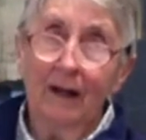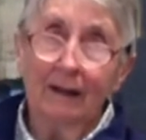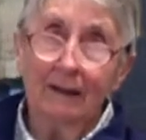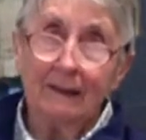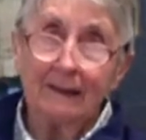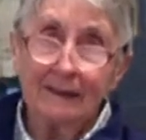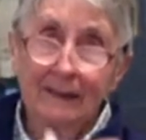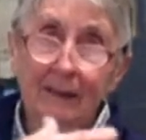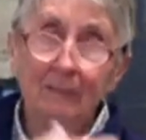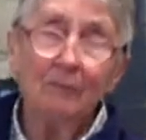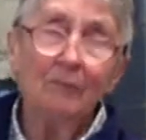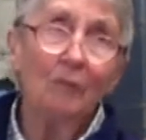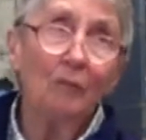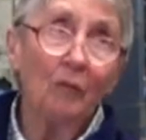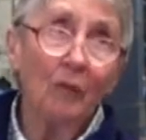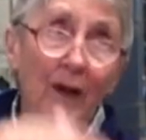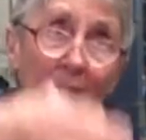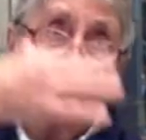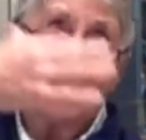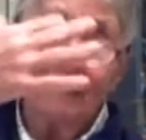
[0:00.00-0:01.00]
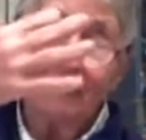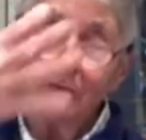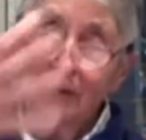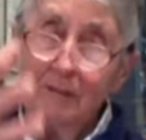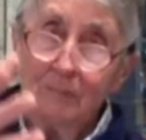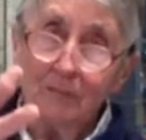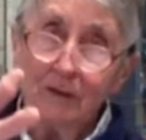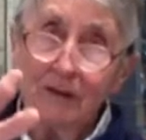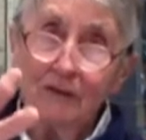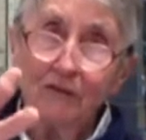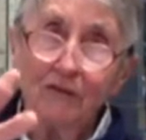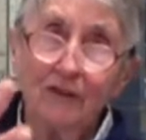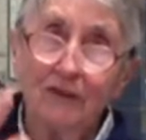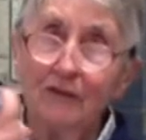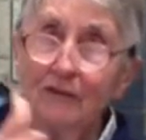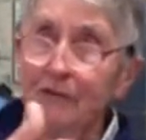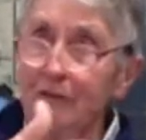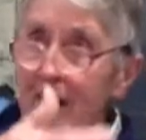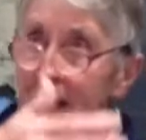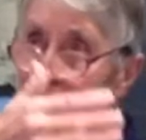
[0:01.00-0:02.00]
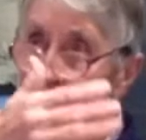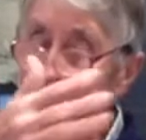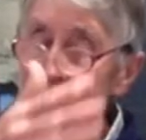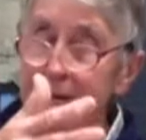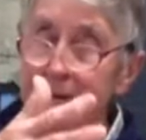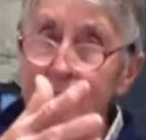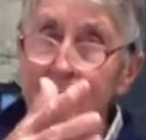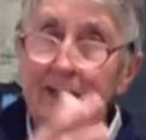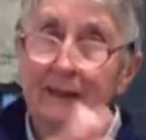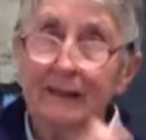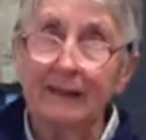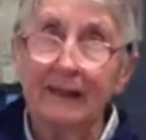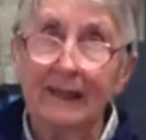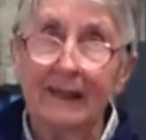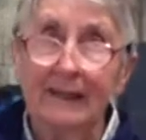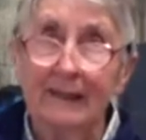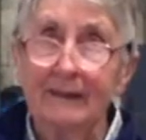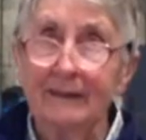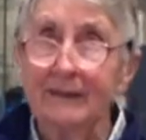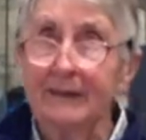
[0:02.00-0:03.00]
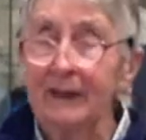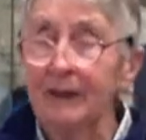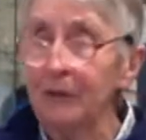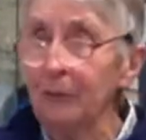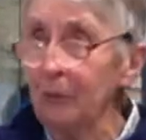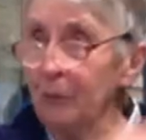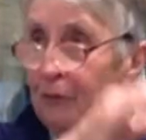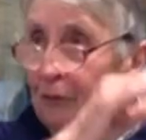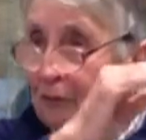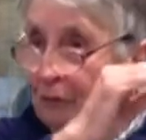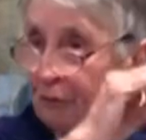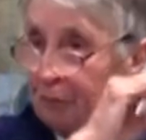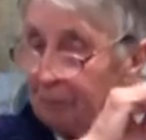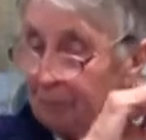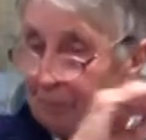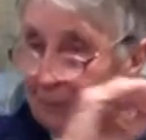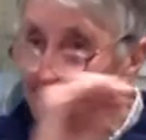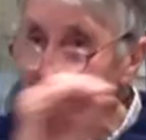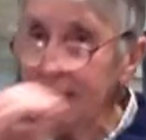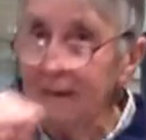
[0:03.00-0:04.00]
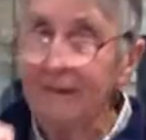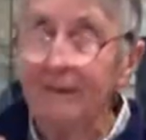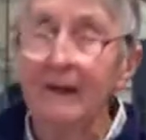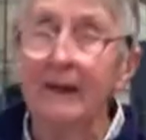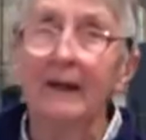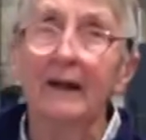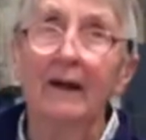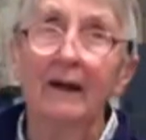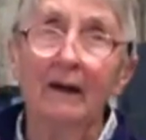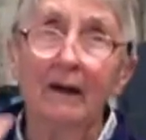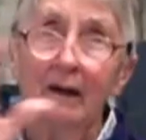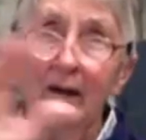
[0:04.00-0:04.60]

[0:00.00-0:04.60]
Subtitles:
some distance outside the heads, in order to be there